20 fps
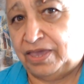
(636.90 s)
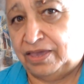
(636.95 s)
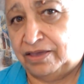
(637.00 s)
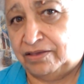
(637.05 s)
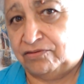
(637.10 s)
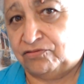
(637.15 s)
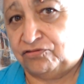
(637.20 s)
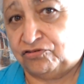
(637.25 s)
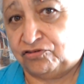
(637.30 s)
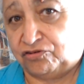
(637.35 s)

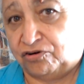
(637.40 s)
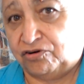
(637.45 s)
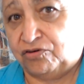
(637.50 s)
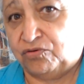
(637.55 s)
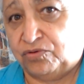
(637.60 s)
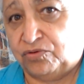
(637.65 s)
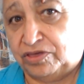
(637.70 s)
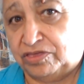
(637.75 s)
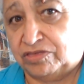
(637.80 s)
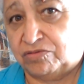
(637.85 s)
start
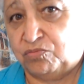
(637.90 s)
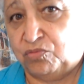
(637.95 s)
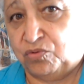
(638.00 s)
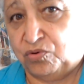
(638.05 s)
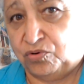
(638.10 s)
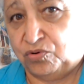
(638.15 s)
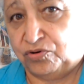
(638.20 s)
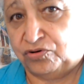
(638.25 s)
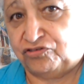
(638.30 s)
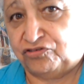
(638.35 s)
with
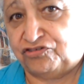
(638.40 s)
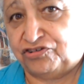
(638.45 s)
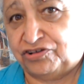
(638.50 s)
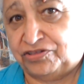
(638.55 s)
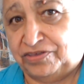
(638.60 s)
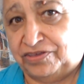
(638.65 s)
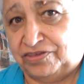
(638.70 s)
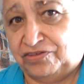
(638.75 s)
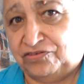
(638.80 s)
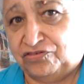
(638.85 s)
more
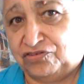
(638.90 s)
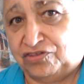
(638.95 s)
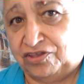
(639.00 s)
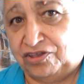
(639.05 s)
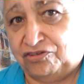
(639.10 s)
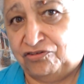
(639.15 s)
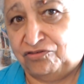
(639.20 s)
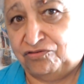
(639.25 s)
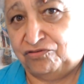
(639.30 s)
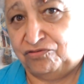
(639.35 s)
chilies
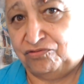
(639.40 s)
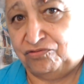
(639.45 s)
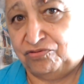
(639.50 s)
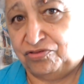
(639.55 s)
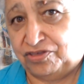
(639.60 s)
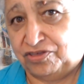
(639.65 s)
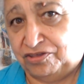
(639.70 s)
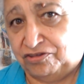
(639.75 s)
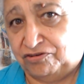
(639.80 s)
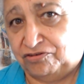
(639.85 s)
than you
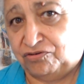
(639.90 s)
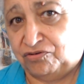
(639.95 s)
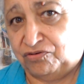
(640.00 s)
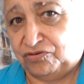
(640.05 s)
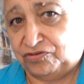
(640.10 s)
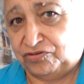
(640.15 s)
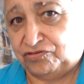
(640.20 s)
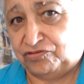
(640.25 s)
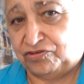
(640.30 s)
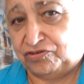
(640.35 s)
think you're
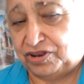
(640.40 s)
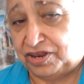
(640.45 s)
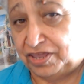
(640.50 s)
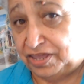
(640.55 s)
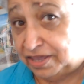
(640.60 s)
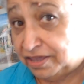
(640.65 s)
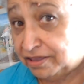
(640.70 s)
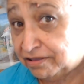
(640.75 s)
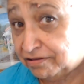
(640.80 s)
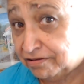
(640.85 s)
going to
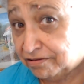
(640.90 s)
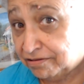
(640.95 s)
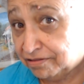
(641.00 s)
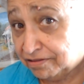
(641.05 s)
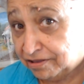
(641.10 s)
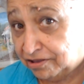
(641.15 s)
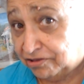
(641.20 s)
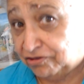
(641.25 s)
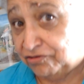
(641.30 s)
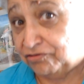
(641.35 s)
need,
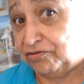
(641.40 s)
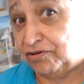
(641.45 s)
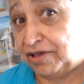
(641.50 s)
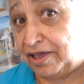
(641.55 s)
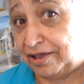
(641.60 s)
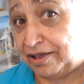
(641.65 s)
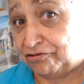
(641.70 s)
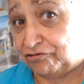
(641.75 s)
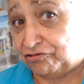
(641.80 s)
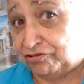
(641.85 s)
than you
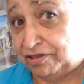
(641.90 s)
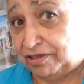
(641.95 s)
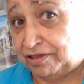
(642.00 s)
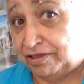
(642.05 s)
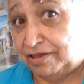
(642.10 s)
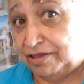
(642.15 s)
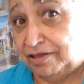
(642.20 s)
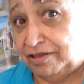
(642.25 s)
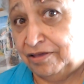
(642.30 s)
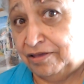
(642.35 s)
actually
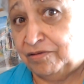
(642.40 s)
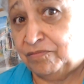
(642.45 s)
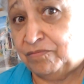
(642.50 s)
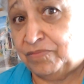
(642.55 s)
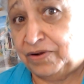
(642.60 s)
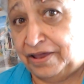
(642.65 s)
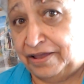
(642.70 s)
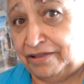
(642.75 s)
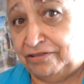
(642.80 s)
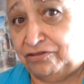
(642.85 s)

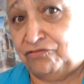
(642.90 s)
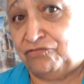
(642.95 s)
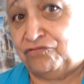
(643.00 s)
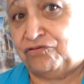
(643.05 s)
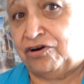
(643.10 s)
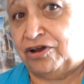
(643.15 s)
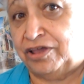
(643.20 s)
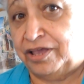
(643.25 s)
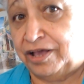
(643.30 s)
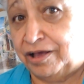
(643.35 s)
plan to
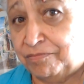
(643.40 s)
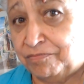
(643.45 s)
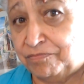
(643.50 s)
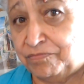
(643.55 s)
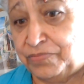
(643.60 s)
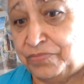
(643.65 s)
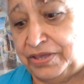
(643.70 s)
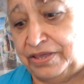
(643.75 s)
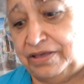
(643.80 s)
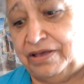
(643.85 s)
fry up,
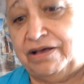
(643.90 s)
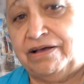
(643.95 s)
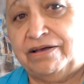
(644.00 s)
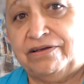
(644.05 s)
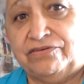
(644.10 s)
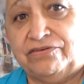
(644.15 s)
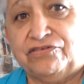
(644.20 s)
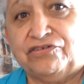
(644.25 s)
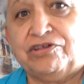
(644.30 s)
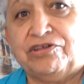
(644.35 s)

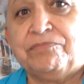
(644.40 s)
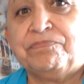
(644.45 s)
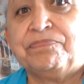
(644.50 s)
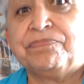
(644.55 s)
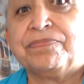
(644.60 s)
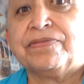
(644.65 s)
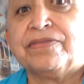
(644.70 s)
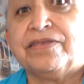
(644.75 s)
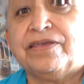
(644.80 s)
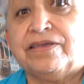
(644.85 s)
because
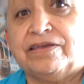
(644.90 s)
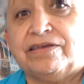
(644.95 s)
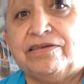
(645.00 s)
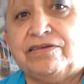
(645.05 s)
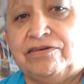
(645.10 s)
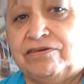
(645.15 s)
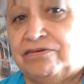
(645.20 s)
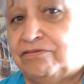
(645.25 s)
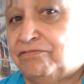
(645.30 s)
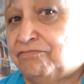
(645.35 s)

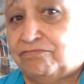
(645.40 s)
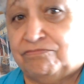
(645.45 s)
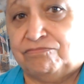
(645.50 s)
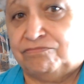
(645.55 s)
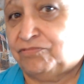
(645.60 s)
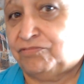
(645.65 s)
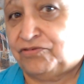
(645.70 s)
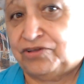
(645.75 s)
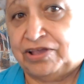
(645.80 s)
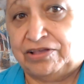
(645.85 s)
the
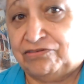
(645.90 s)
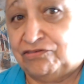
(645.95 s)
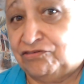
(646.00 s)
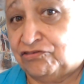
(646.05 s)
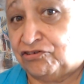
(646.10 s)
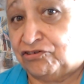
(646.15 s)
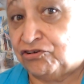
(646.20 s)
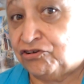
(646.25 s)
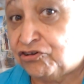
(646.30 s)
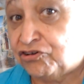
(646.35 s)
chances
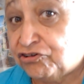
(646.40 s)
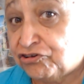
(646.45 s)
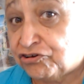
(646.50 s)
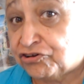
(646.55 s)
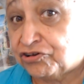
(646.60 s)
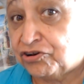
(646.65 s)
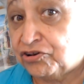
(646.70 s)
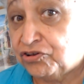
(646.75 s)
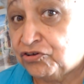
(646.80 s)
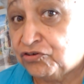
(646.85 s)
are good you're
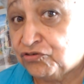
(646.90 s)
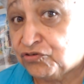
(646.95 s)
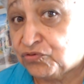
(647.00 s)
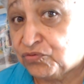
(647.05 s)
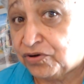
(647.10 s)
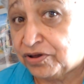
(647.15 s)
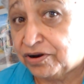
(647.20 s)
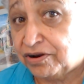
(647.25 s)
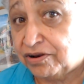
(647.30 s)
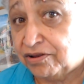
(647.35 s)
going to lose
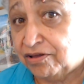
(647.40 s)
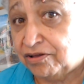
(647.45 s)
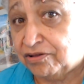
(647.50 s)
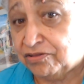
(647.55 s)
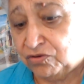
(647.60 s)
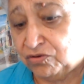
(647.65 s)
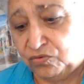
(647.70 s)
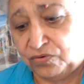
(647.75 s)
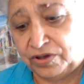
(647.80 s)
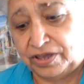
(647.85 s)
one along
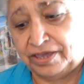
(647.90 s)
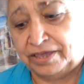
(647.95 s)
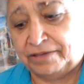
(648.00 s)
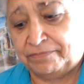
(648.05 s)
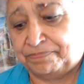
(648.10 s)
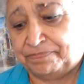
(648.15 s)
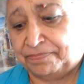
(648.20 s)
the way,